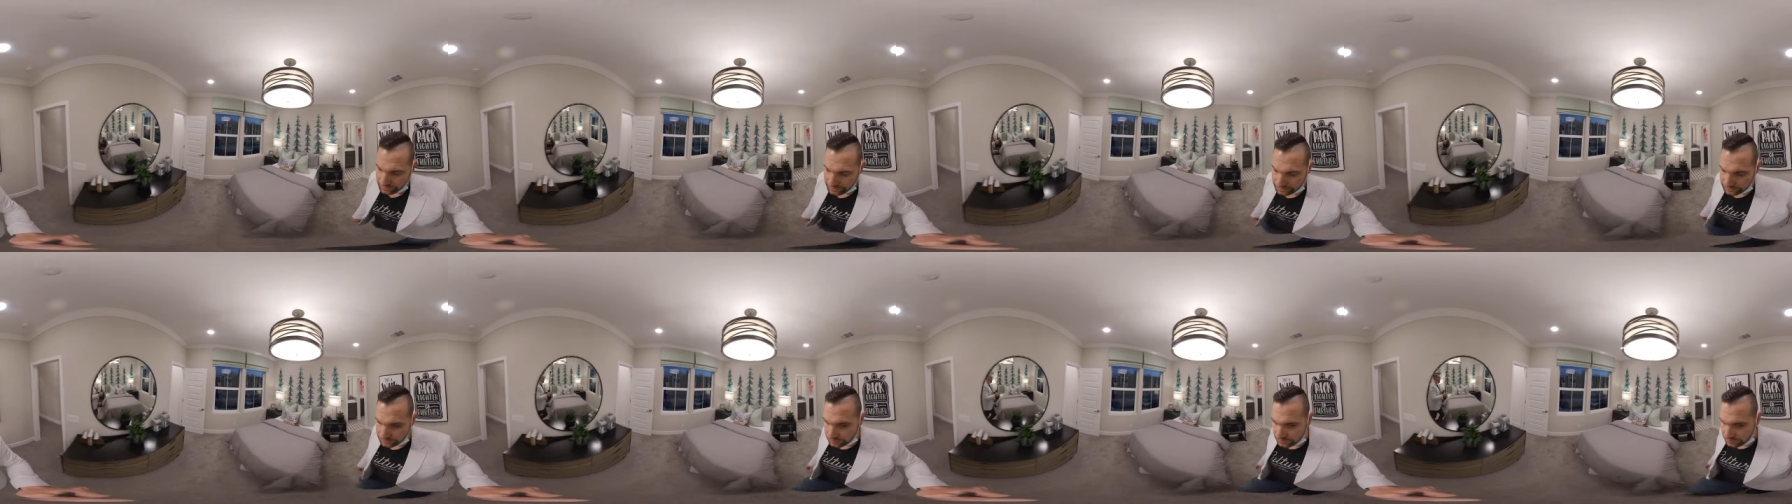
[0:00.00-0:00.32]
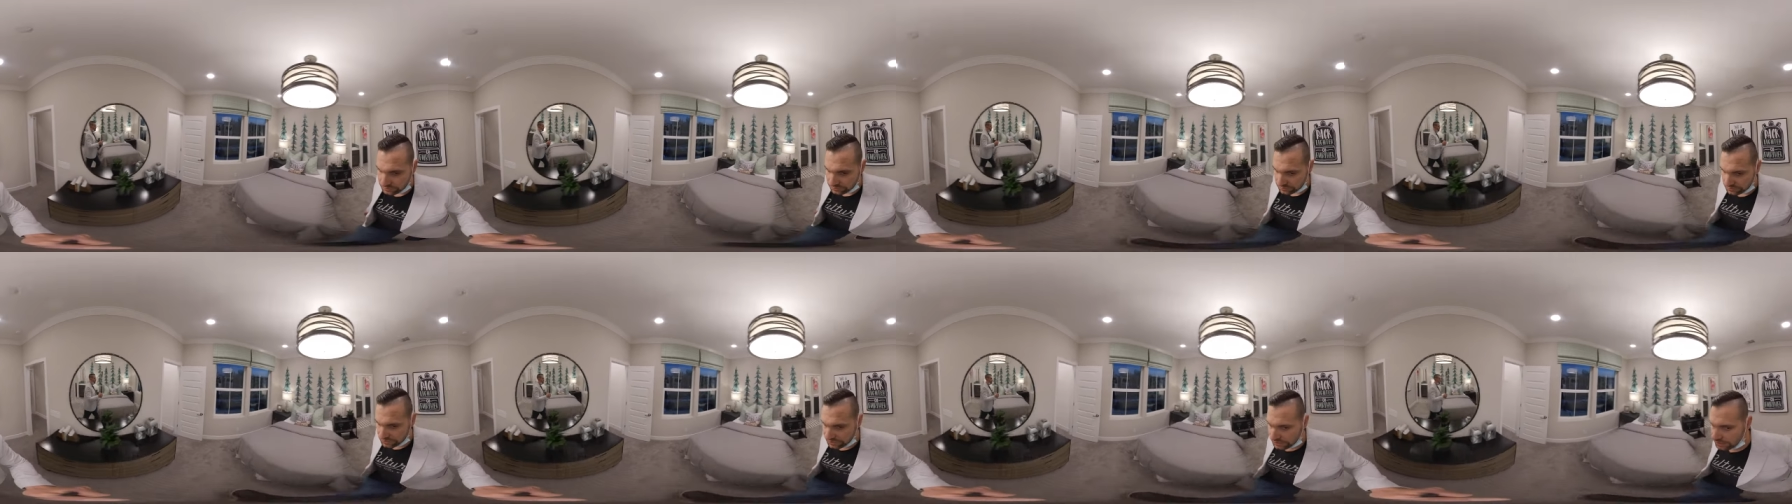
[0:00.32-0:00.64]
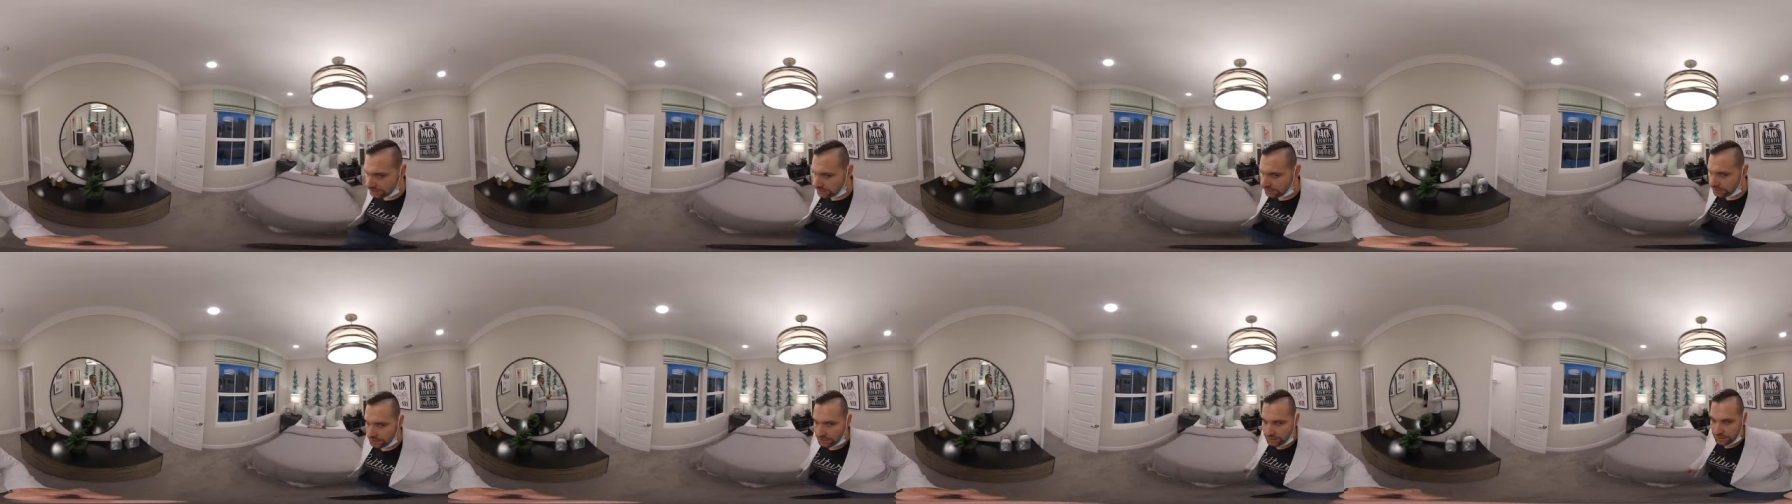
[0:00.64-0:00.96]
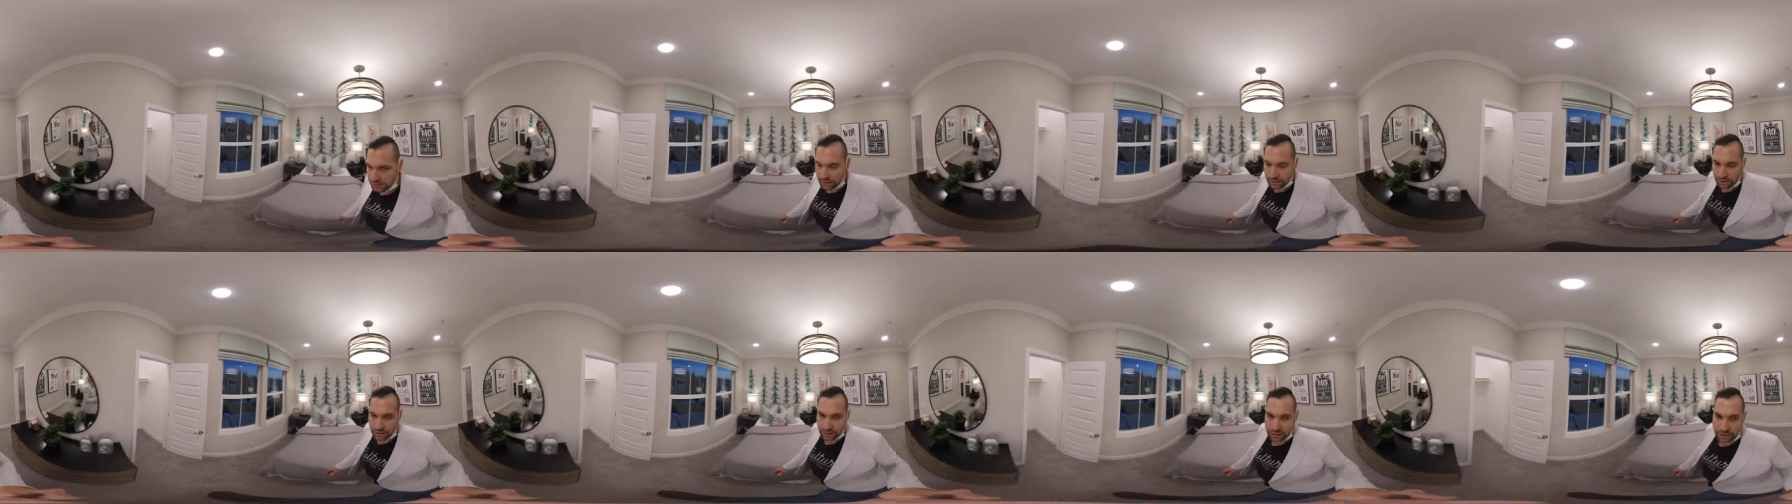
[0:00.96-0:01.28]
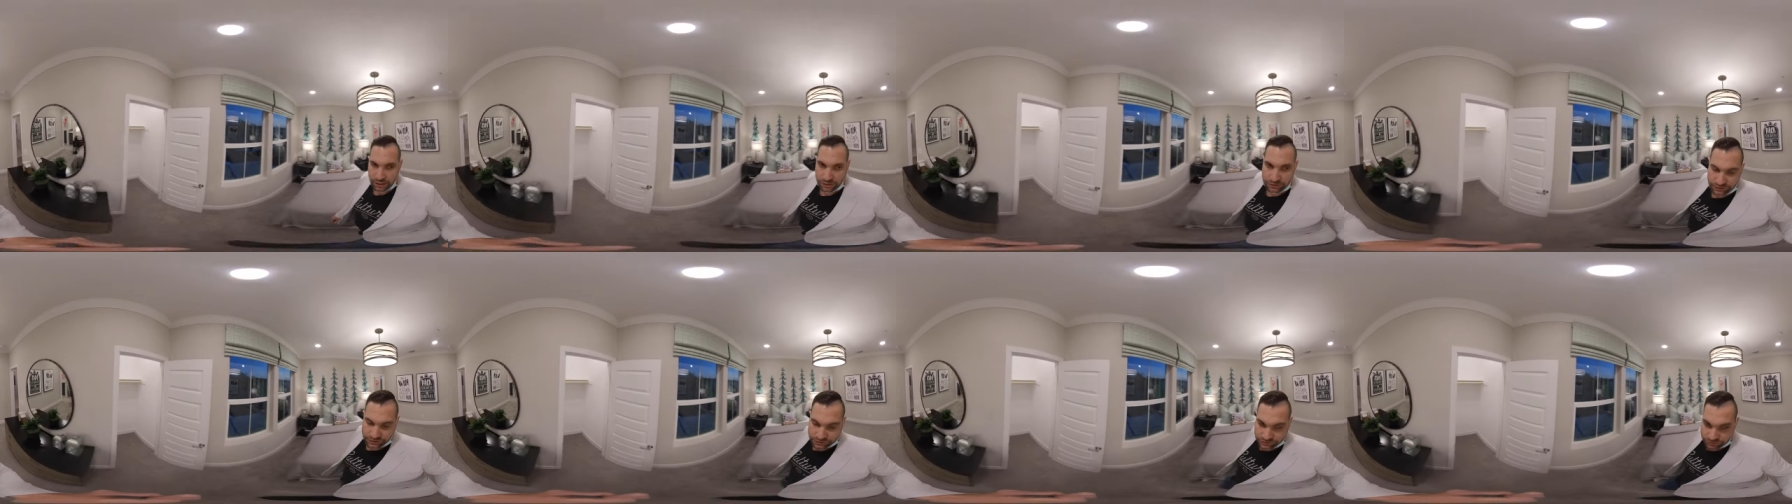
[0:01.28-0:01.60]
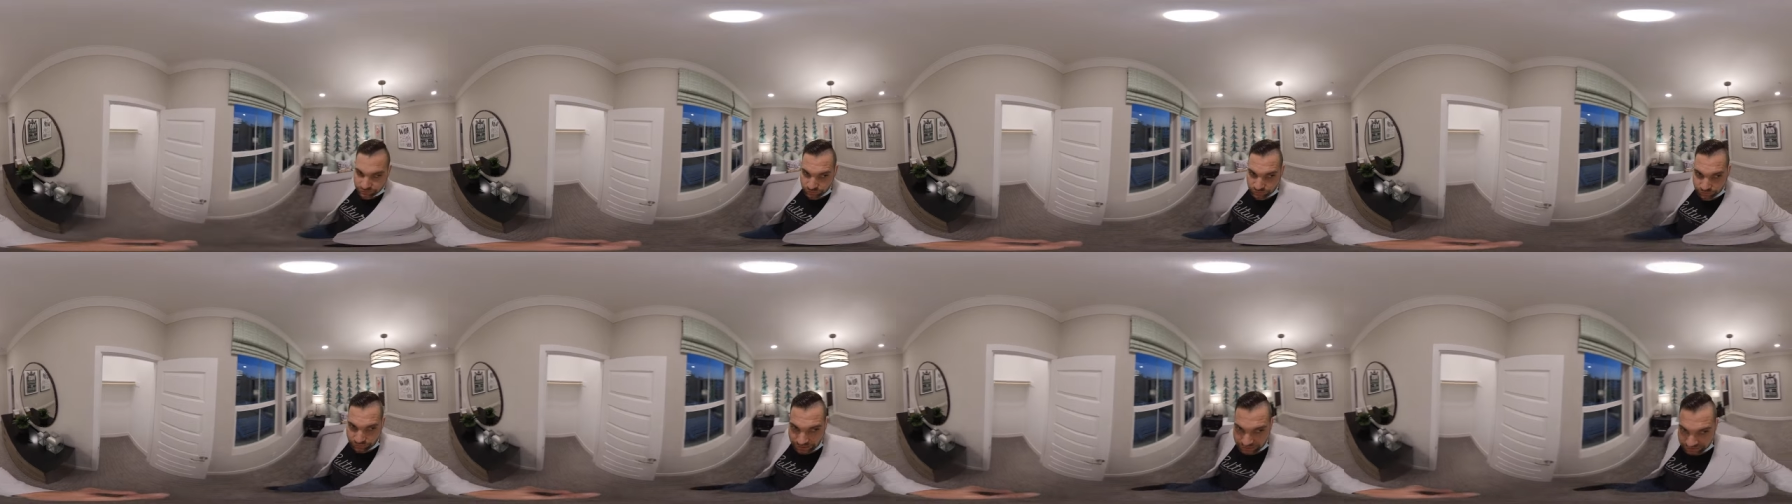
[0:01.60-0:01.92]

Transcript: As you can see, uh, this room